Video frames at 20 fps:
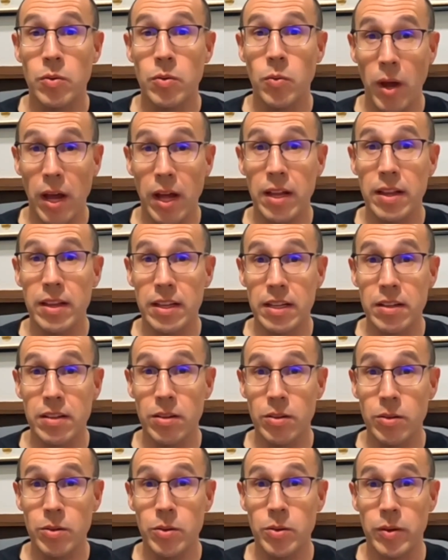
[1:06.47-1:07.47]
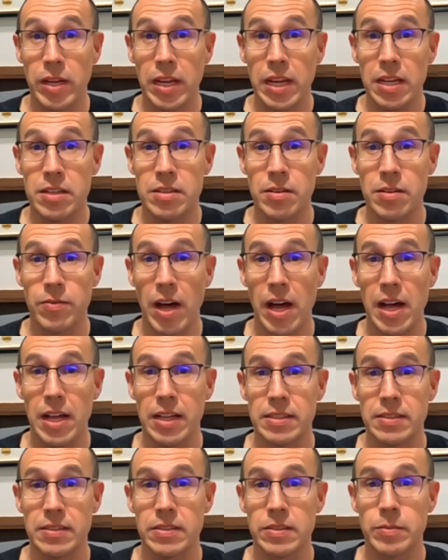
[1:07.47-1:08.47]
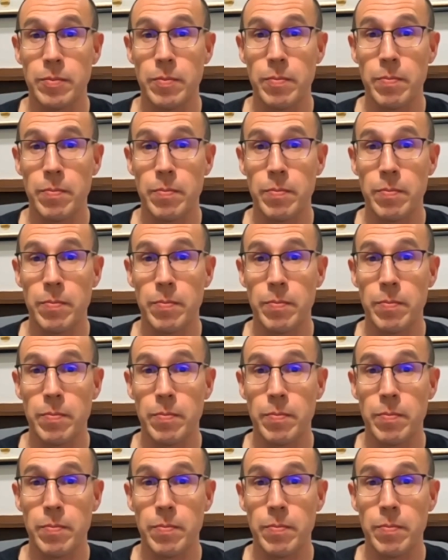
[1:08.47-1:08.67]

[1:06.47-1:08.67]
well include each of us.